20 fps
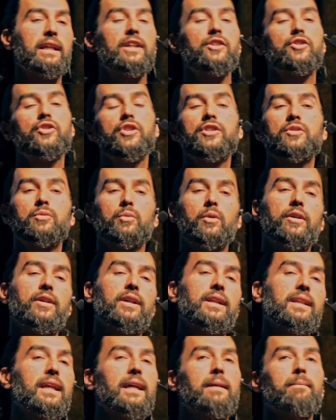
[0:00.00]
And she's
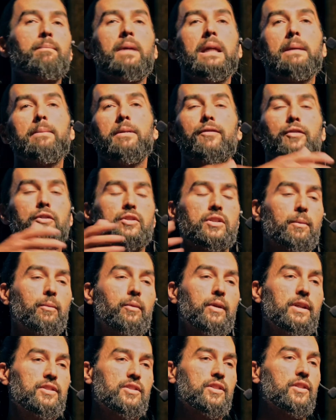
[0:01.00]
worried that maybe for some
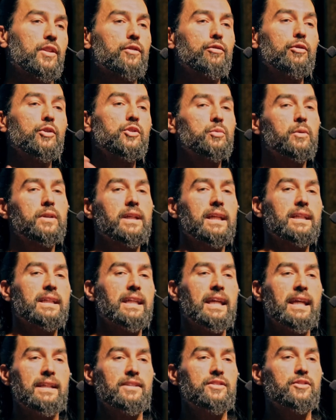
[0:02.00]
reason the cruise will get
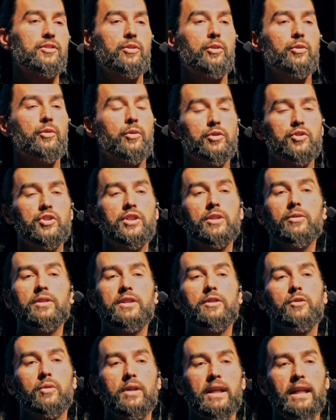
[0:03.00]
canceled or she'll
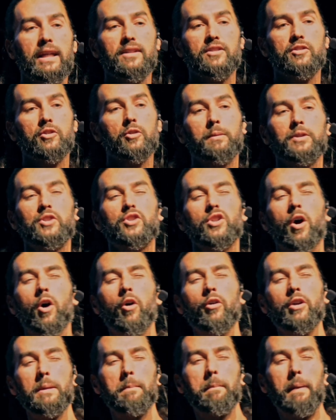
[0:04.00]
need to cancel, but she
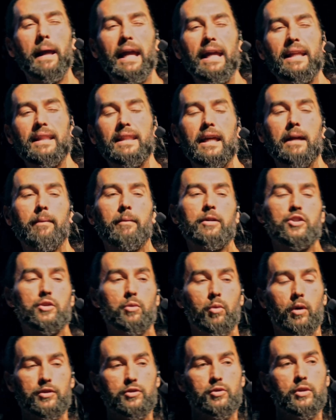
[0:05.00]
already paid them and she
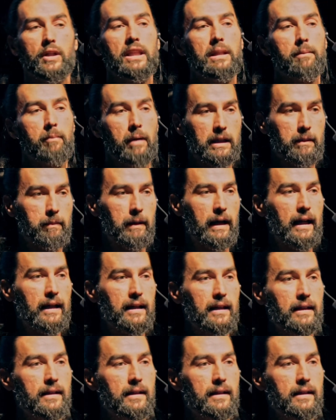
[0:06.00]
wants to get the money back.